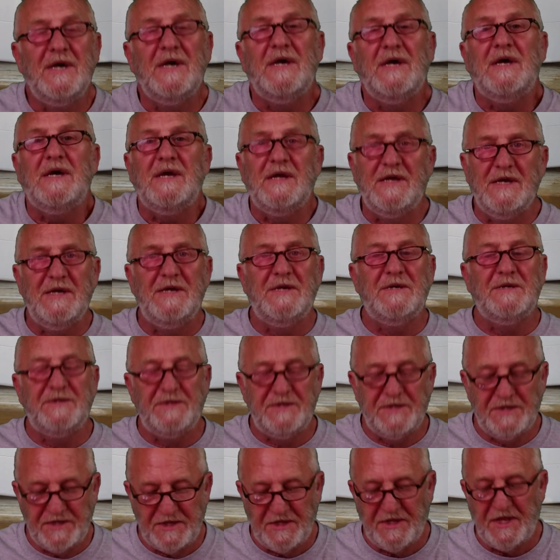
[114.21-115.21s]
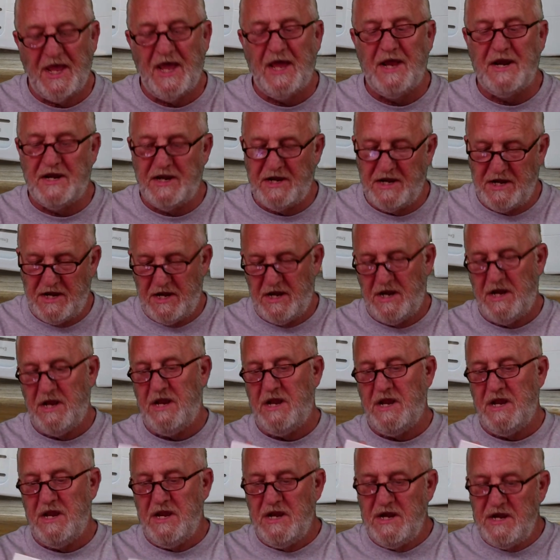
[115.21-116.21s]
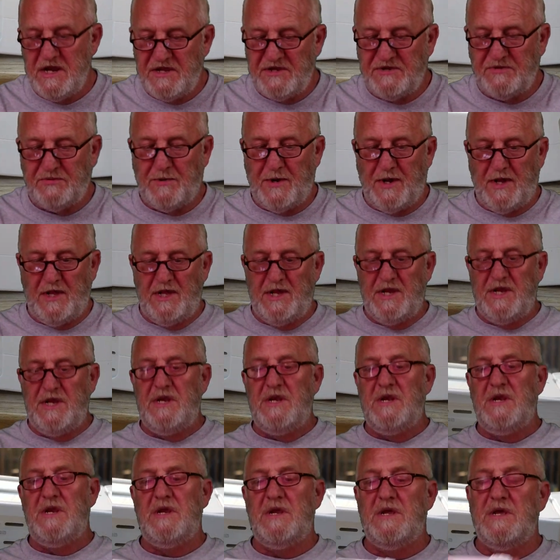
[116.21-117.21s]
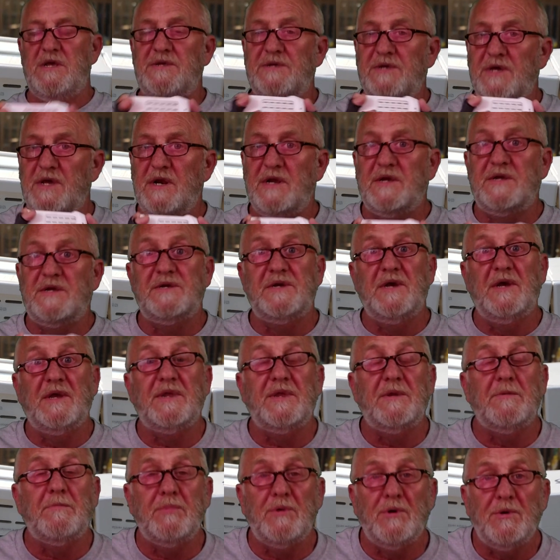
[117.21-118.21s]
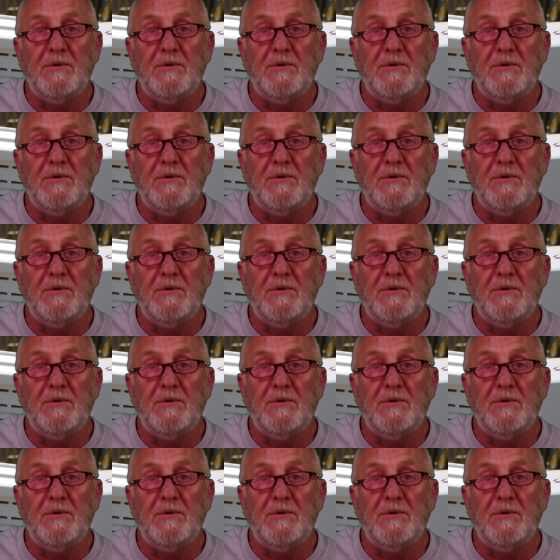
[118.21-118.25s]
is that any swelling is unacceptable.